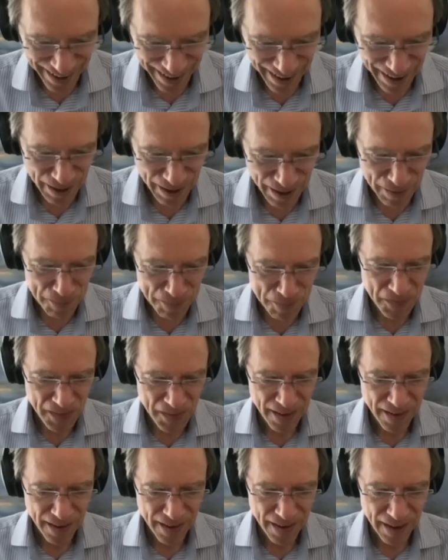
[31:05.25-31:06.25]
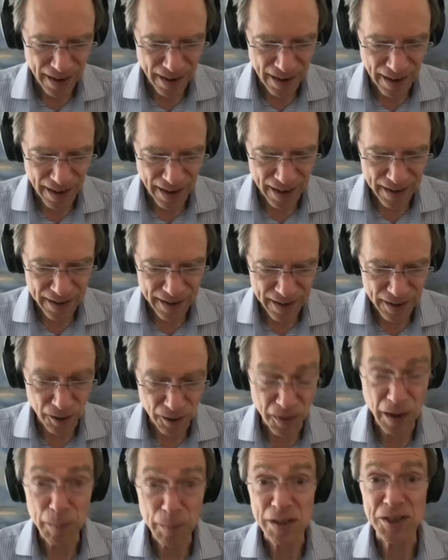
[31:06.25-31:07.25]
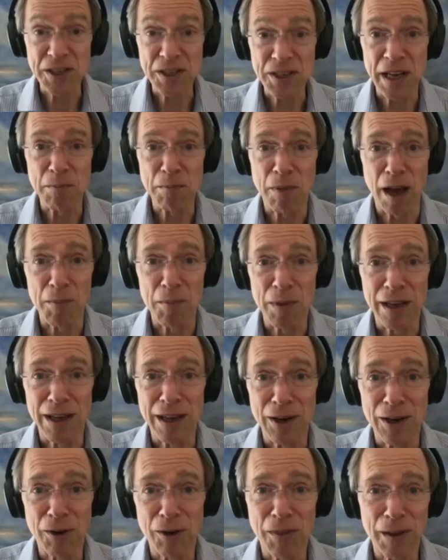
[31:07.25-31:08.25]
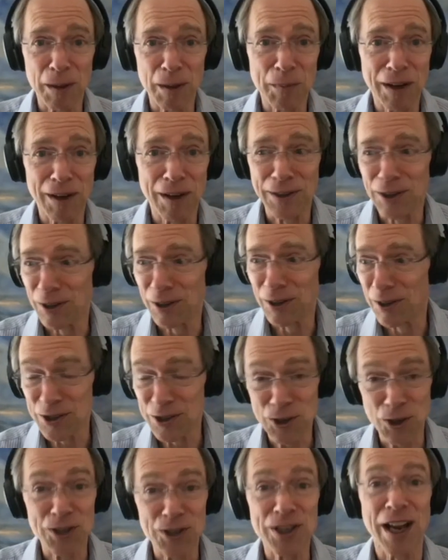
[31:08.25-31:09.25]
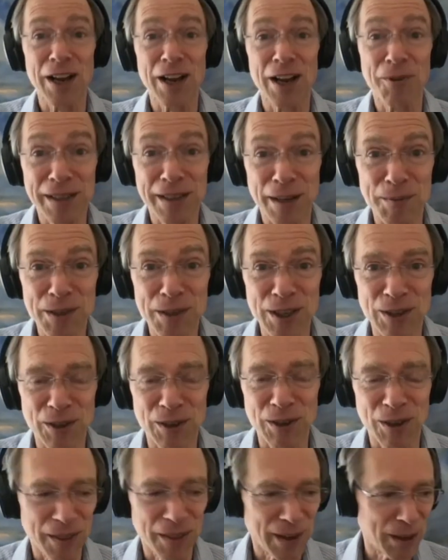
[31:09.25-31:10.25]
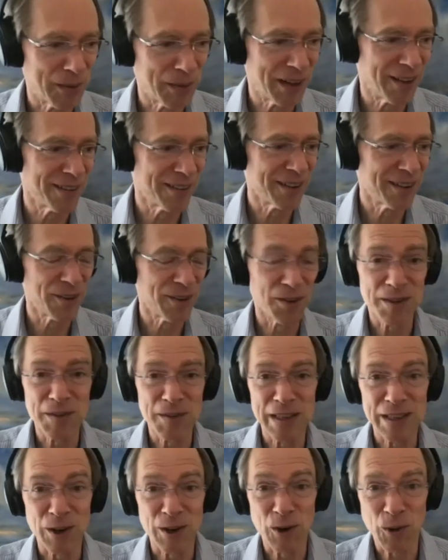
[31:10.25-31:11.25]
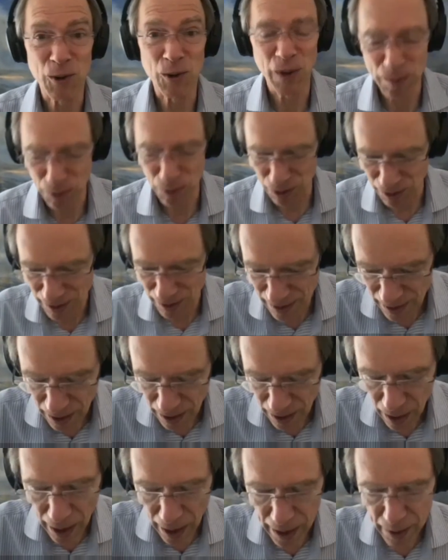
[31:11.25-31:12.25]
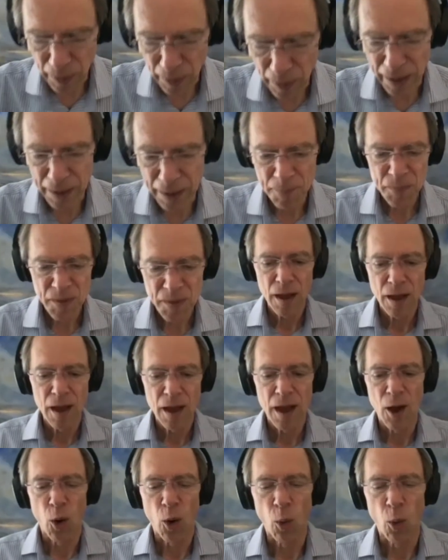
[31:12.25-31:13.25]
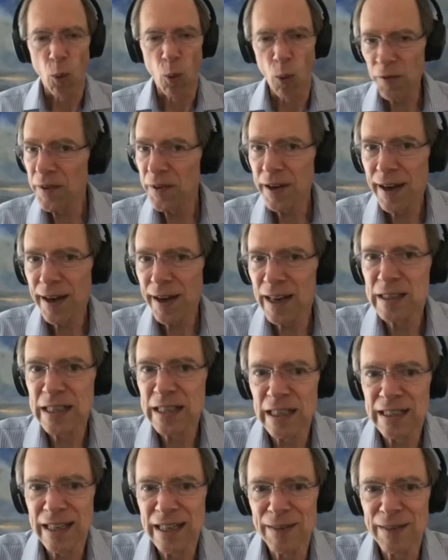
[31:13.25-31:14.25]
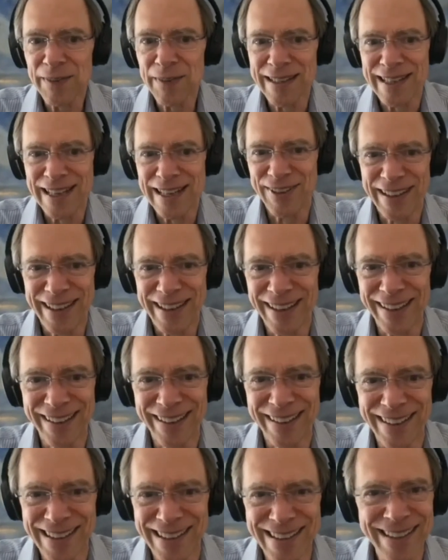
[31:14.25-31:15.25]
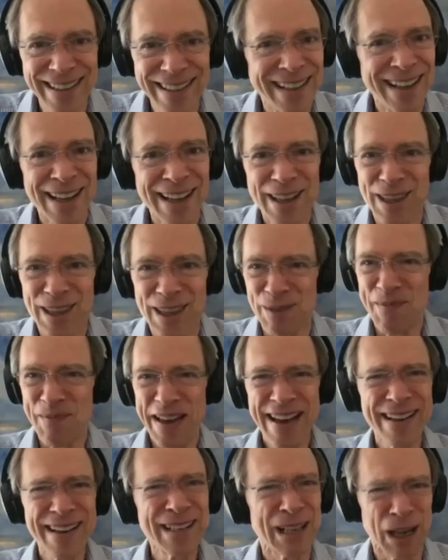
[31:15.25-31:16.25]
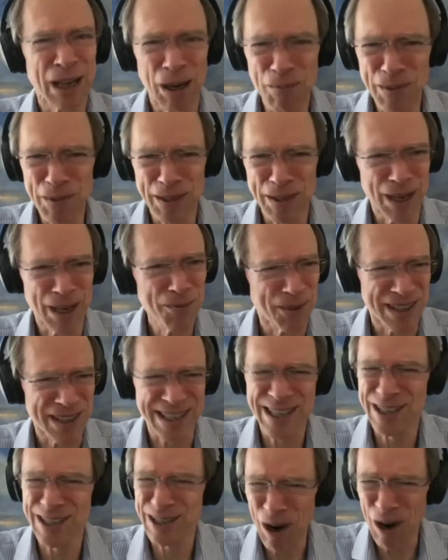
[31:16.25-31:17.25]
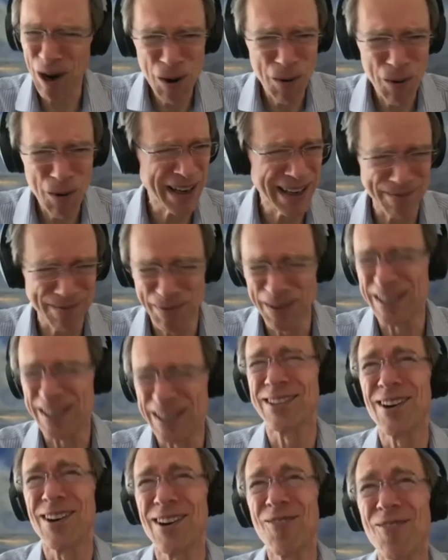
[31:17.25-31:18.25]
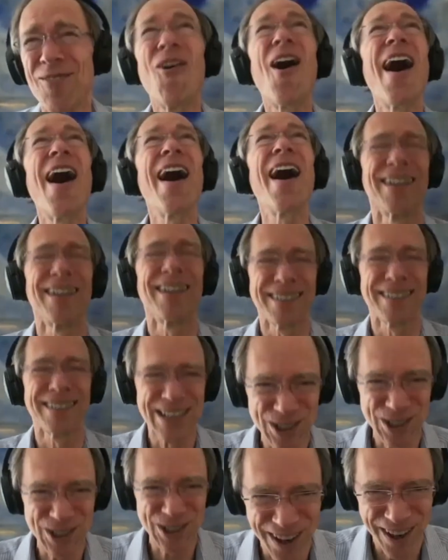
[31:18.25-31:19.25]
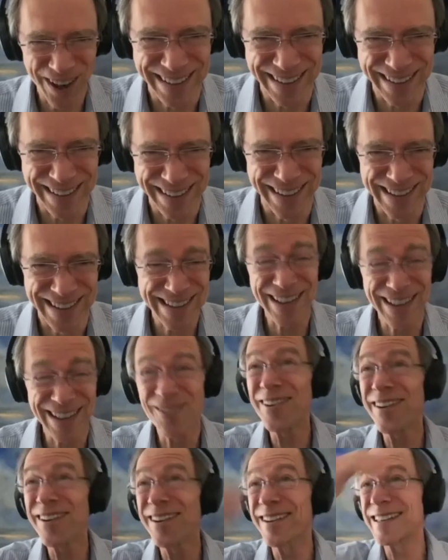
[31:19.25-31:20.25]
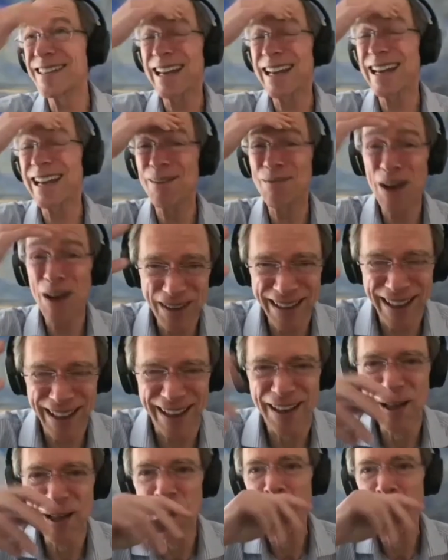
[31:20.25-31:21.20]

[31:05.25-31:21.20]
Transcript: Um, uh, you know, think about Stand by Me, or think about you know the Shawshank Redemption, or think about you know some of these incredible. Anyway, one thing you got to say about Stephen King is the man comes up with so many wild story ideas. It's like, where does he come up with that?